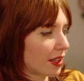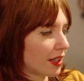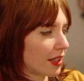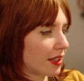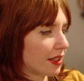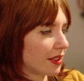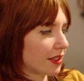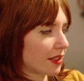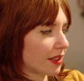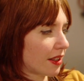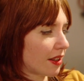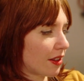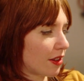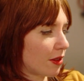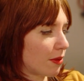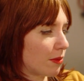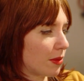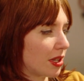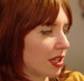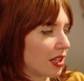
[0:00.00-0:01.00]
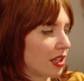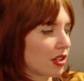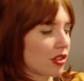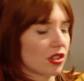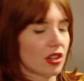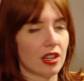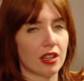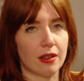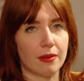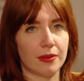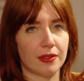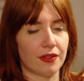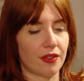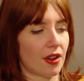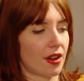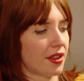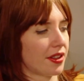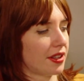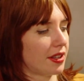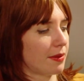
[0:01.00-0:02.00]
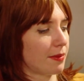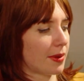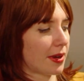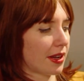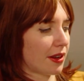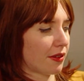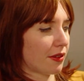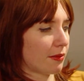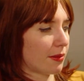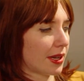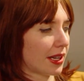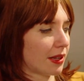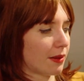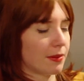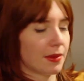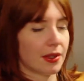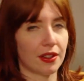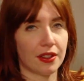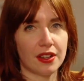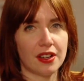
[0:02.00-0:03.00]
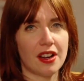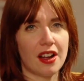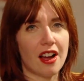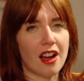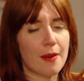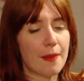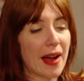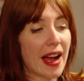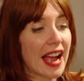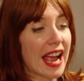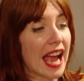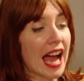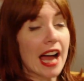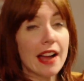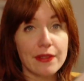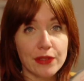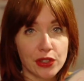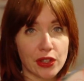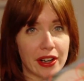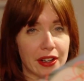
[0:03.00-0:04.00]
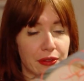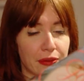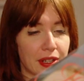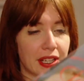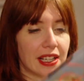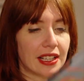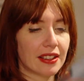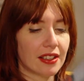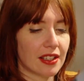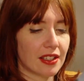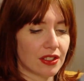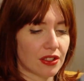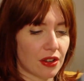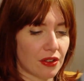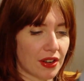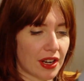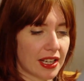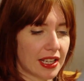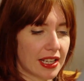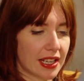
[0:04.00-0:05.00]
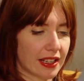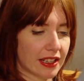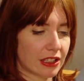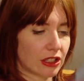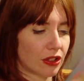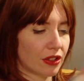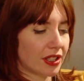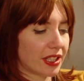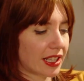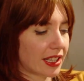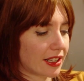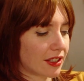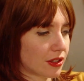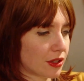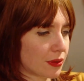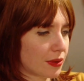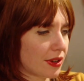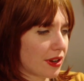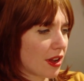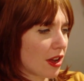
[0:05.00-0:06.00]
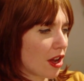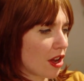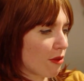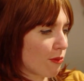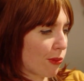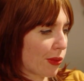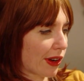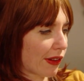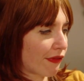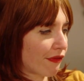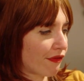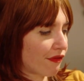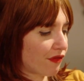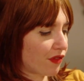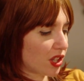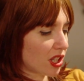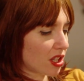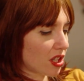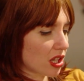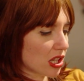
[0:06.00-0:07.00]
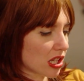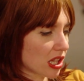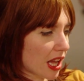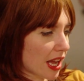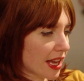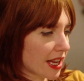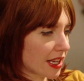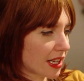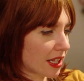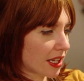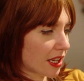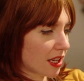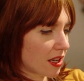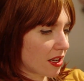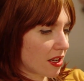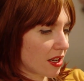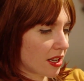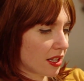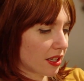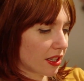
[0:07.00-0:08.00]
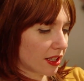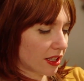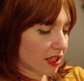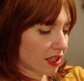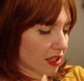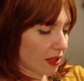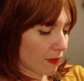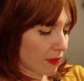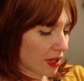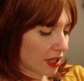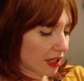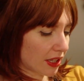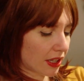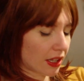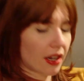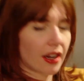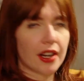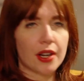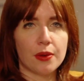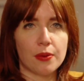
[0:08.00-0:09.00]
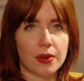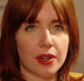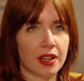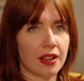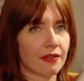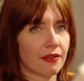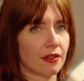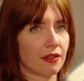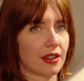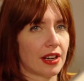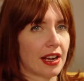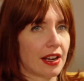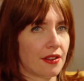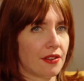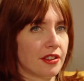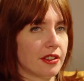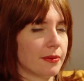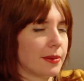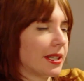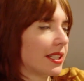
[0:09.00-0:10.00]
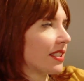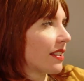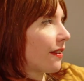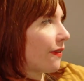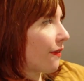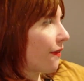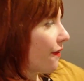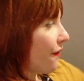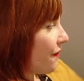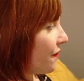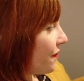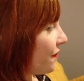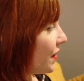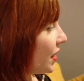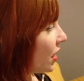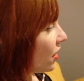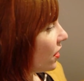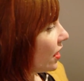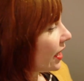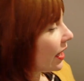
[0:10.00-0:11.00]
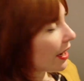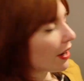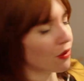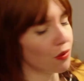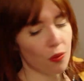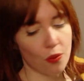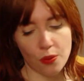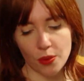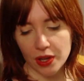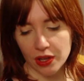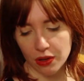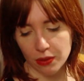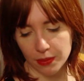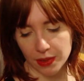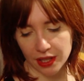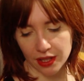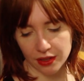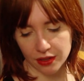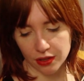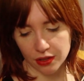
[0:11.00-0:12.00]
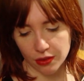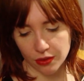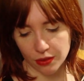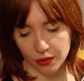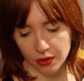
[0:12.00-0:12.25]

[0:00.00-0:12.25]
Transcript: is Jacob's Folly by Rebecca Miller. I have tried reading this already, and I couldn't get into it, but I feel like it's something I kind of want to have around because I feel like I will be into.